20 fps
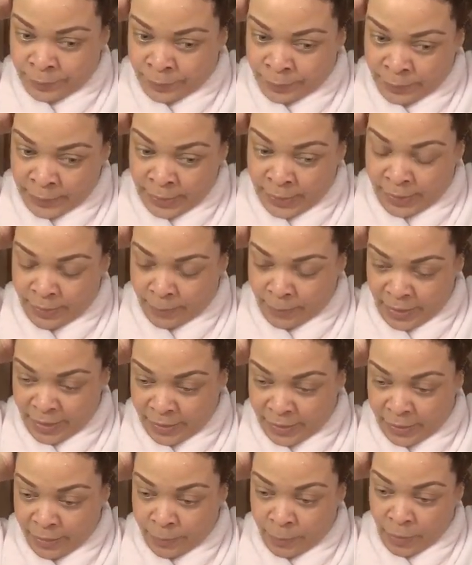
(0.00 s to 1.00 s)
because it makes
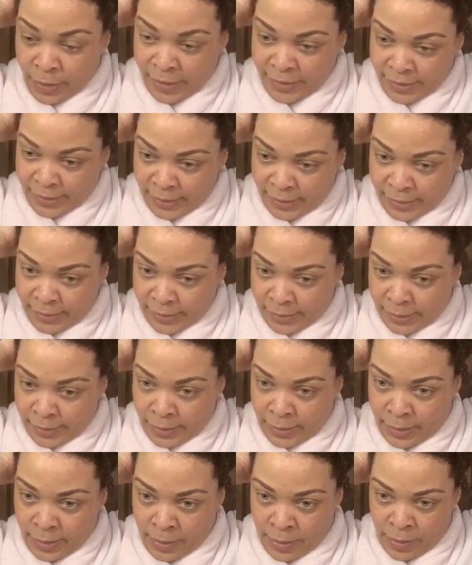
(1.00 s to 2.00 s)
this process
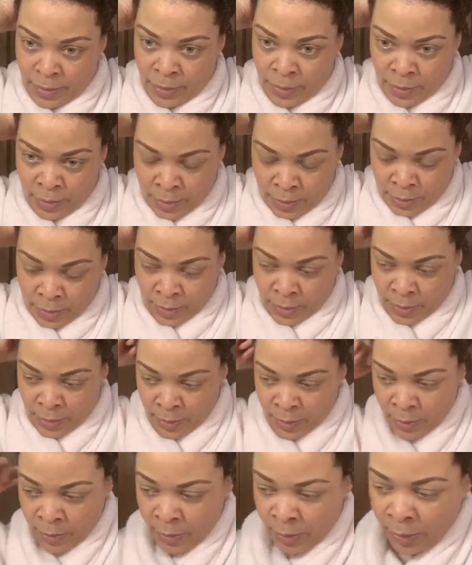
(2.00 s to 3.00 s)

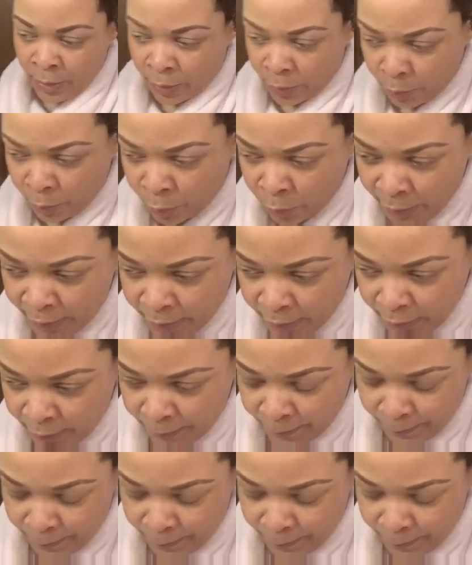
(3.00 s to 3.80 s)
go quicker